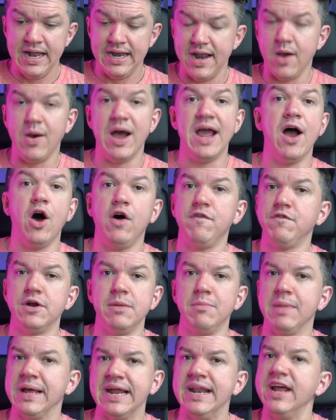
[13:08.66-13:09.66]
Now, I offered
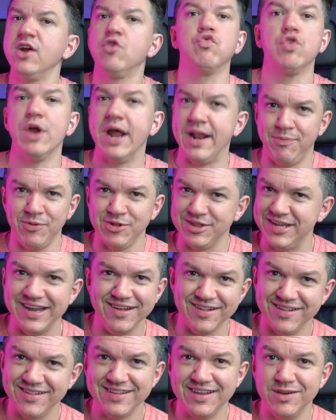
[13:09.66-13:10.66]
him like an incredible
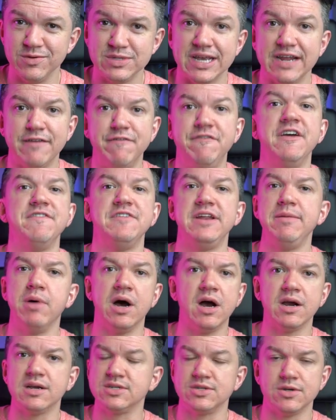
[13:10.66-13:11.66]
deal. It was like fifty
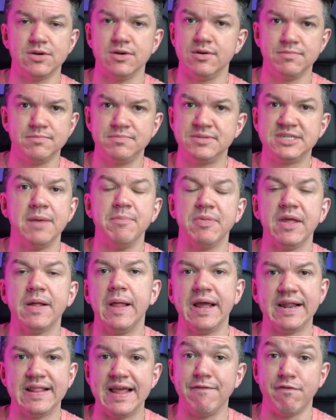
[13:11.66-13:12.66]
bucks or something
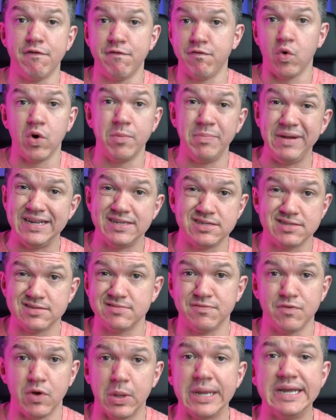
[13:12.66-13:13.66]
like that for four beats
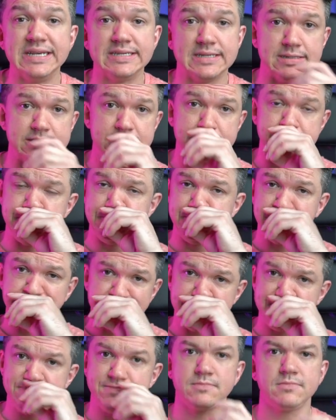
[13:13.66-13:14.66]
for leases.
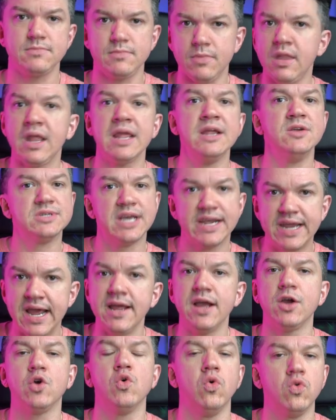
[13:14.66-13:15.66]
He was like, yeah,
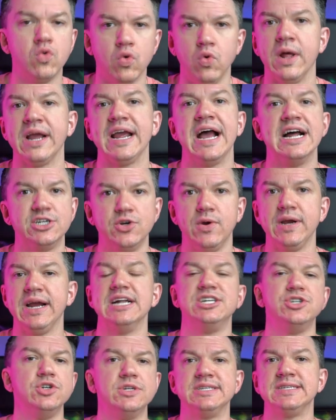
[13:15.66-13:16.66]
yeah, cool, cool. I got you. I
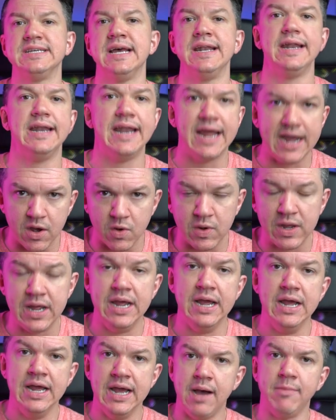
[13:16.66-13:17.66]
got you. Just send it now.
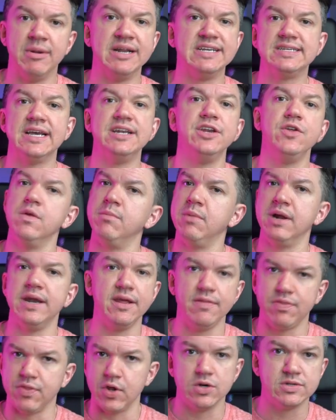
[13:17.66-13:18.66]
I'm going to send you the
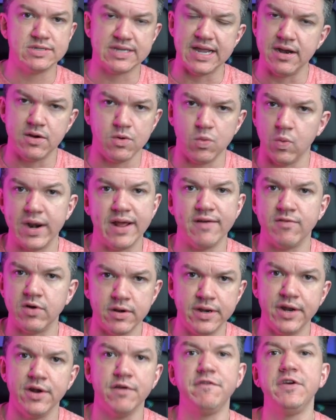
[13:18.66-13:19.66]
money Thursday or
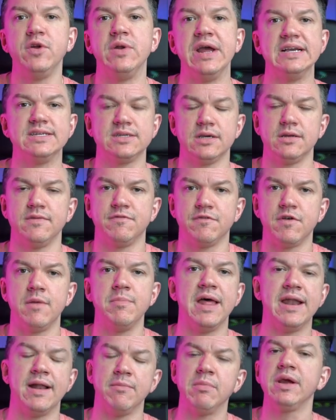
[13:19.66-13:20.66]
whatever, you know, a few days
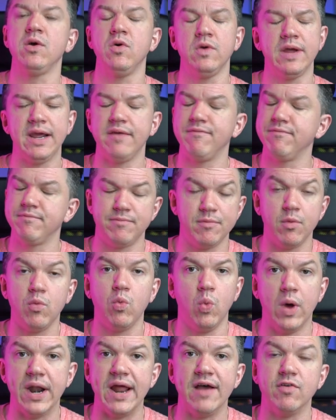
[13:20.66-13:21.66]
from then. I'm like, okay,
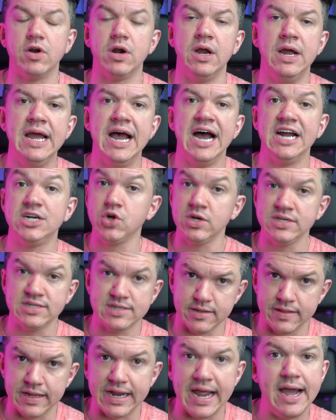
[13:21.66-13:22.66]
whatever. I
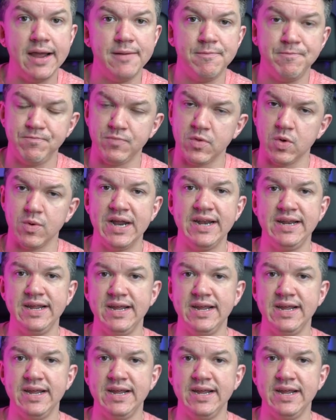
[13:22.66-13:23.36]
trusted the guy, right?